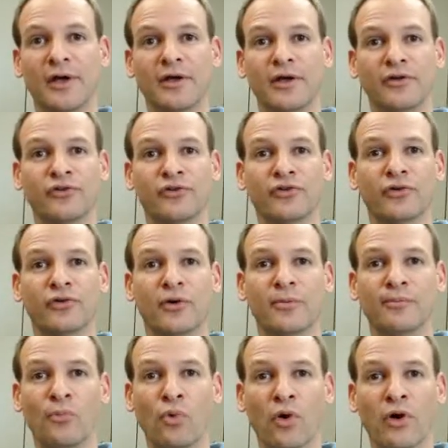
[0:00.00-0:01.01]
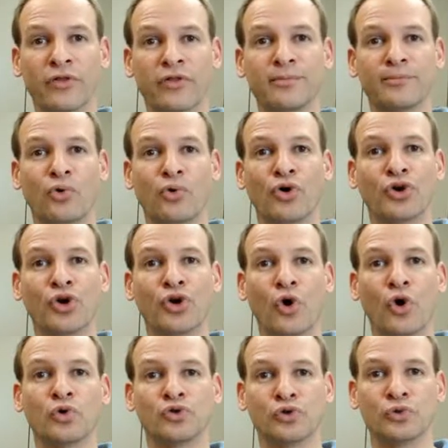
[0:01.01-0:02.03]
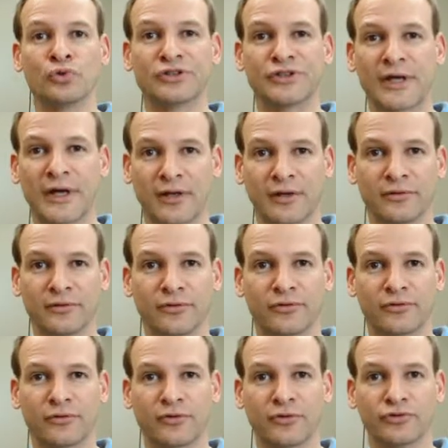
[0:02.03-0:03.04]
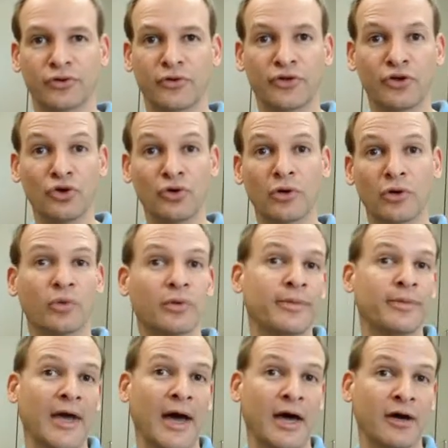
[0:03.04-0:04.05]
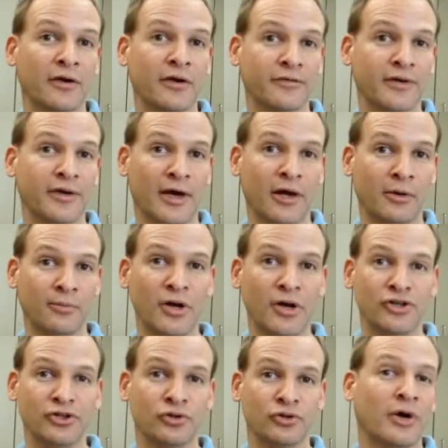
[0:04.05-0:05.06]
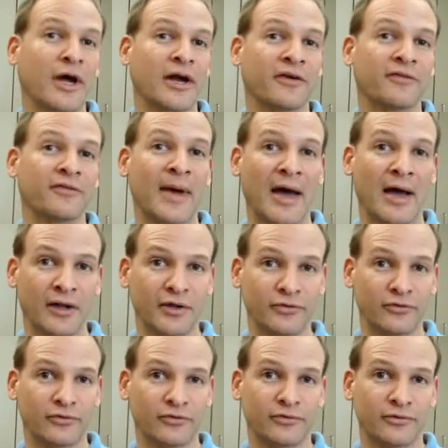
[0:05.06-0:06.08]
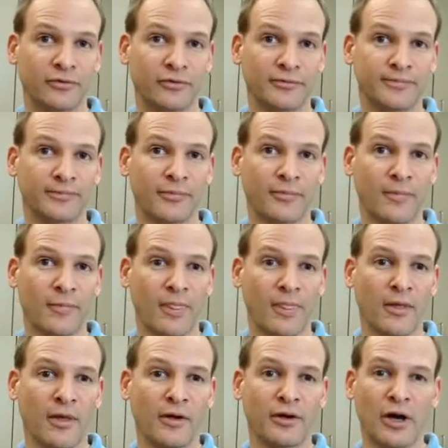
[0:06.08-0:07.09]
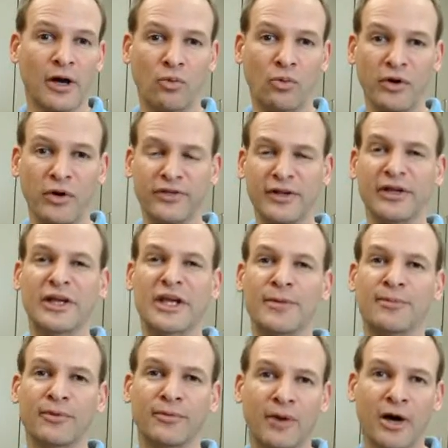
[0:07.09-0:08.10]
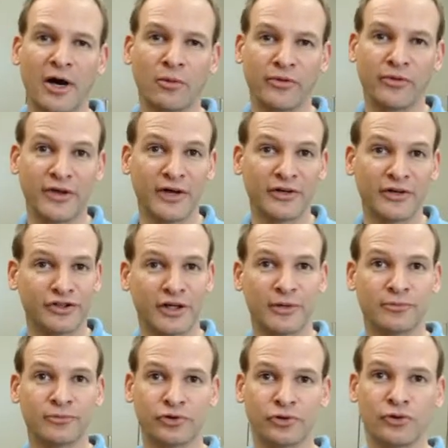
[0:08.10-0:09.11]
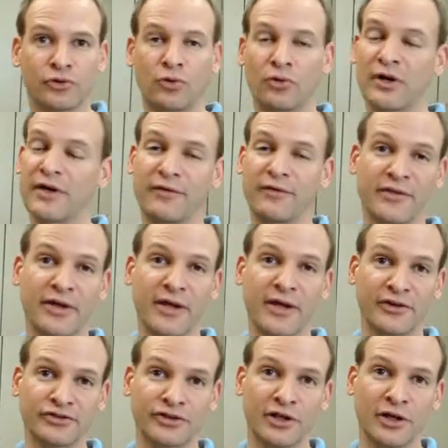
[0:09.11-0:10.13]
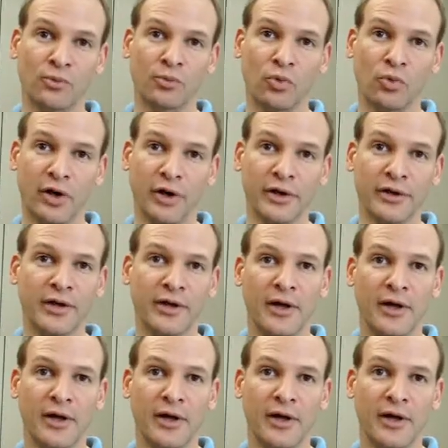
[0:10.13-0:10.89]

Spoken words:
is more than 0.02 seconds. So the unit would be out of calibration or out of balance. Now, one thing to keep in mind with the STM-2 or even the STM-1,